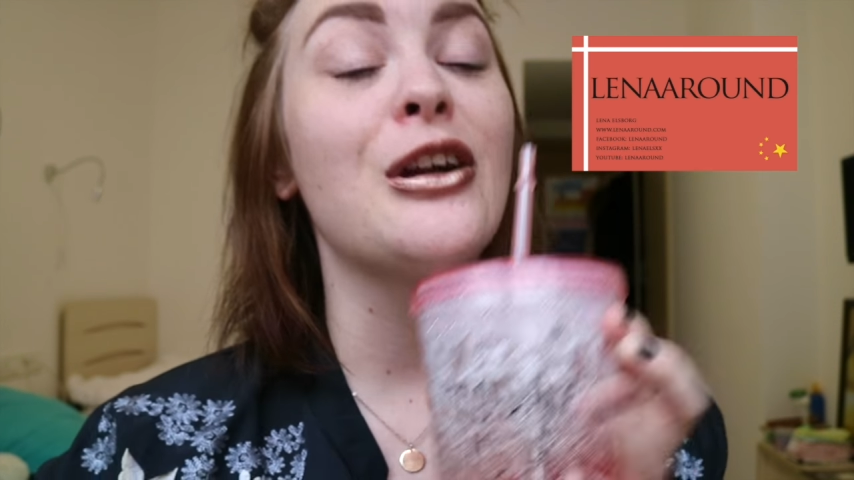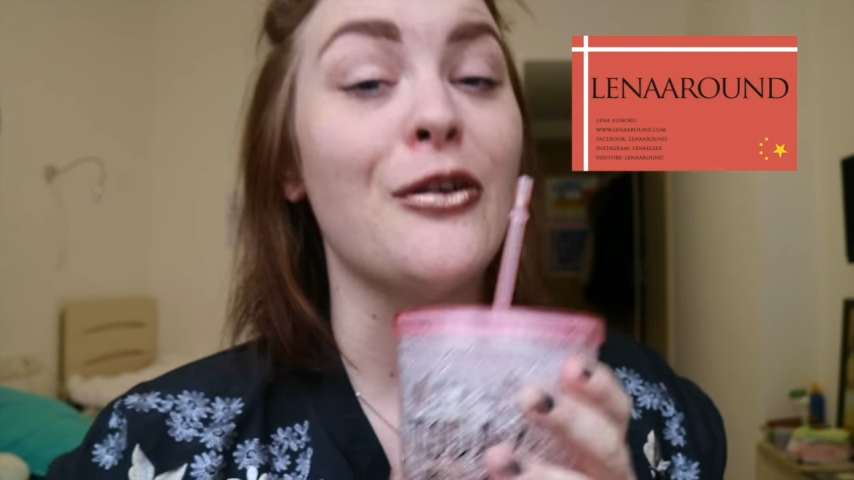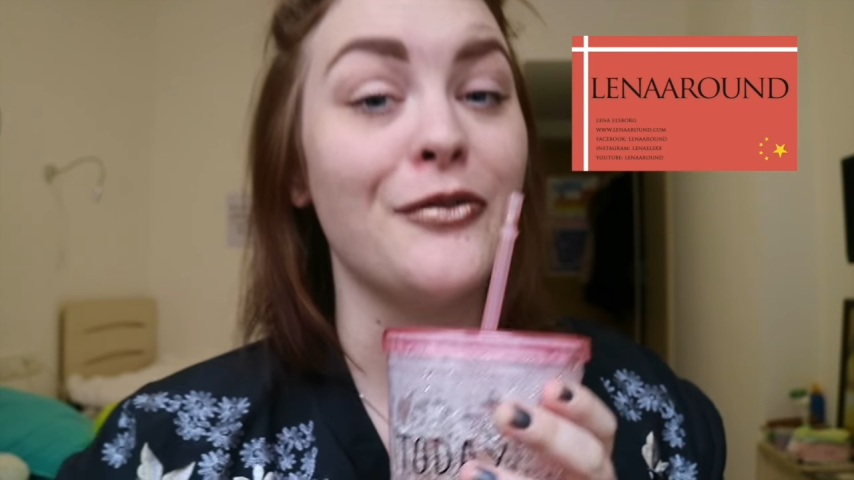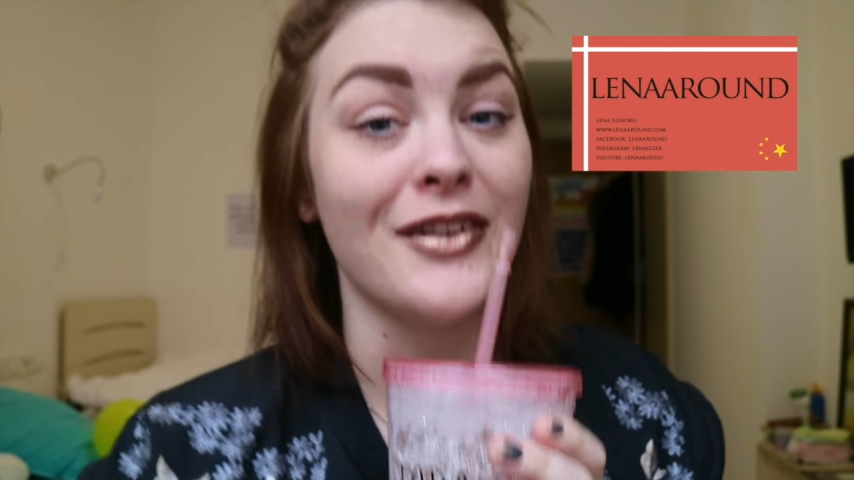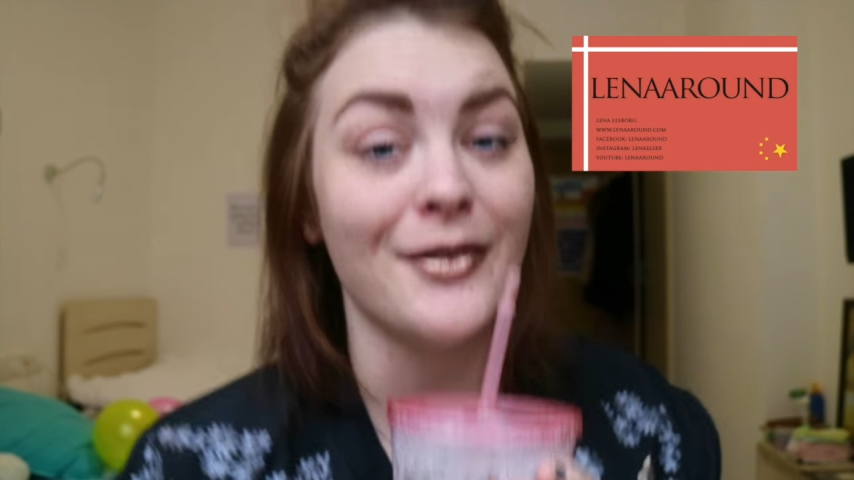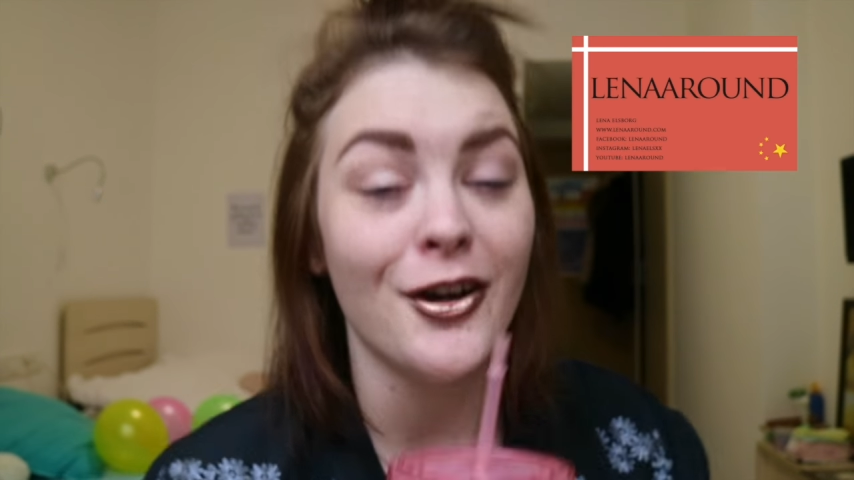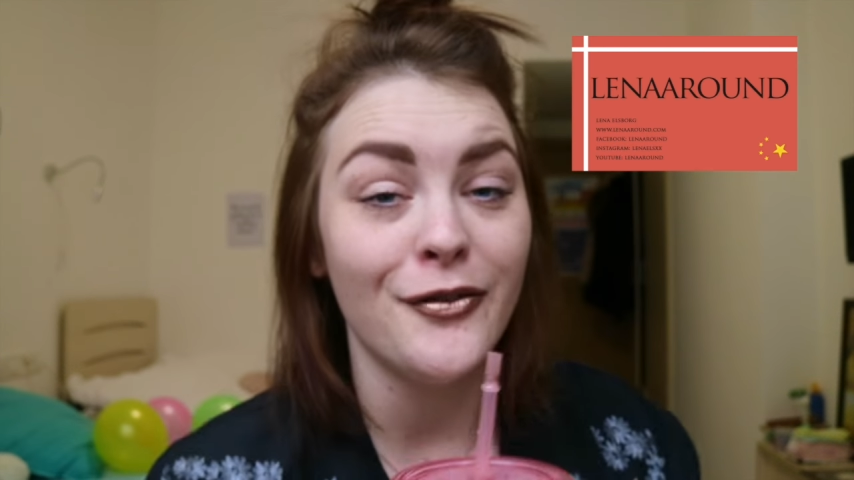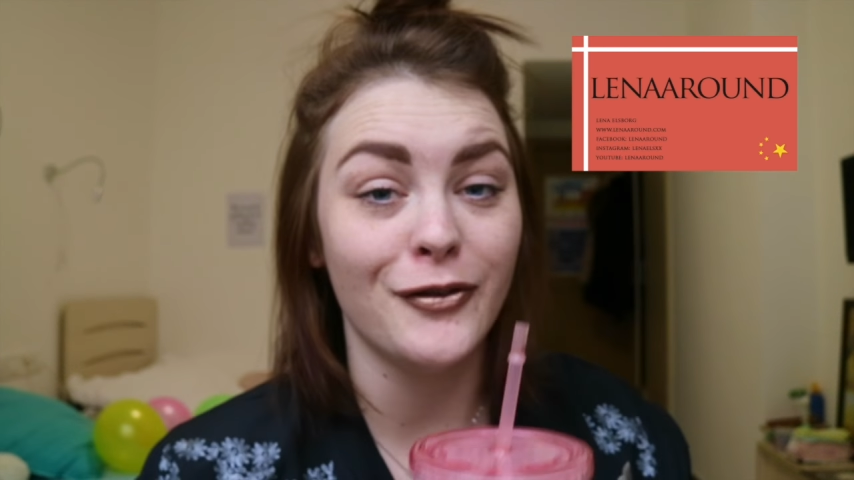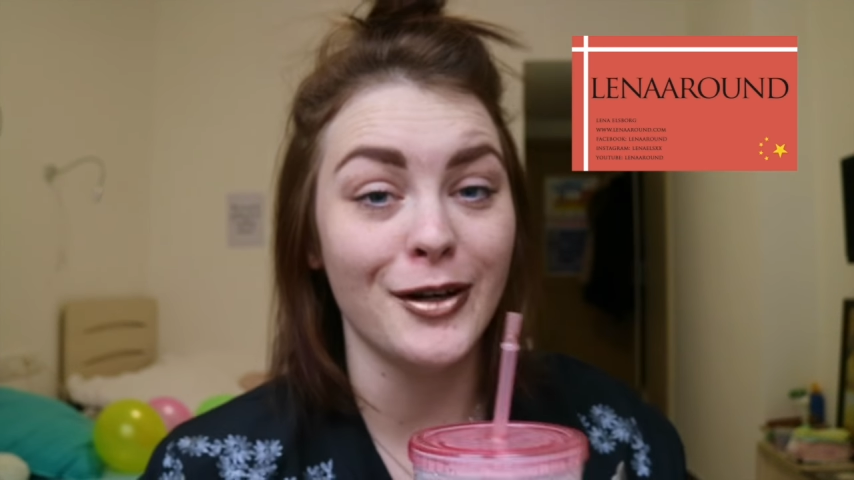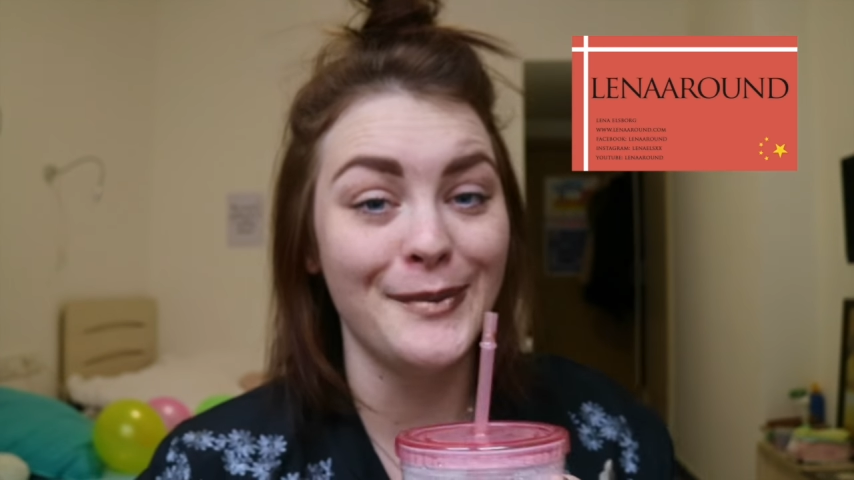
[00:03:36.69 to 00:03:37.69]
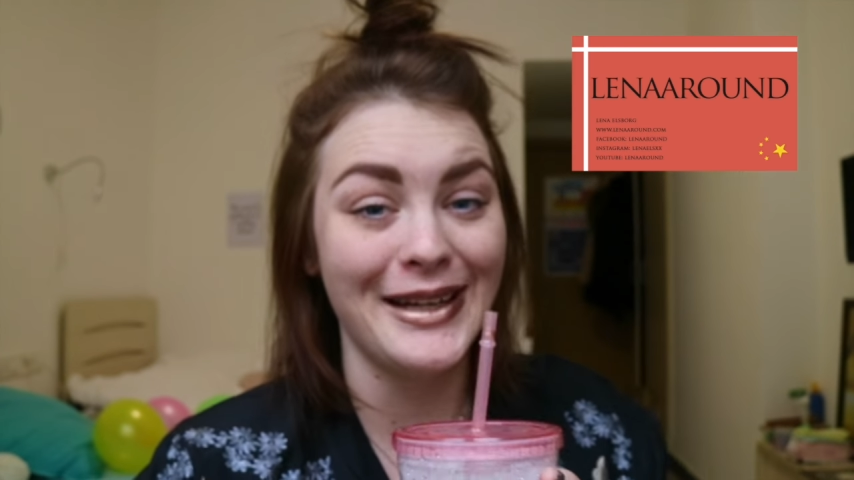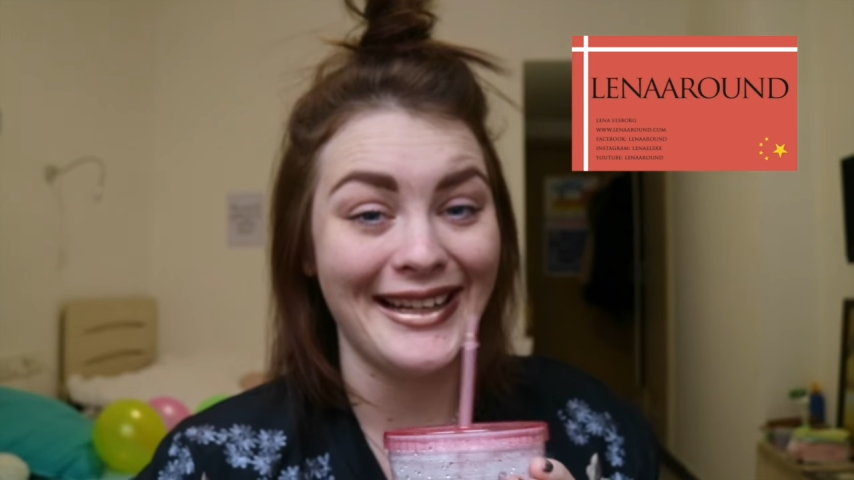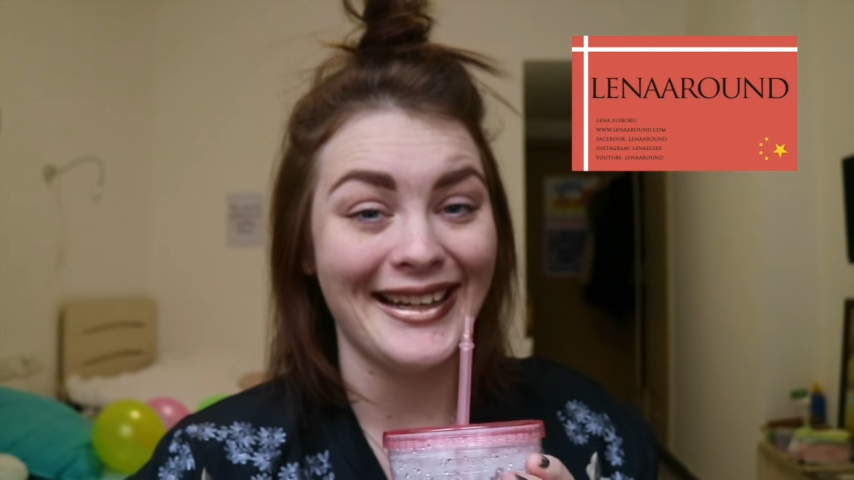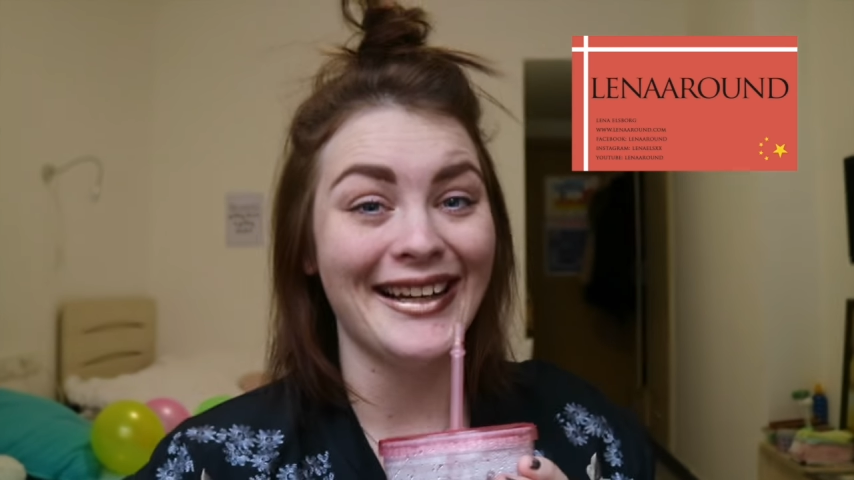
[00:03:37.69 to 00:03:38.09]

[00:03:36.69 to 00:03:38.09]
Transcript: coffee from it.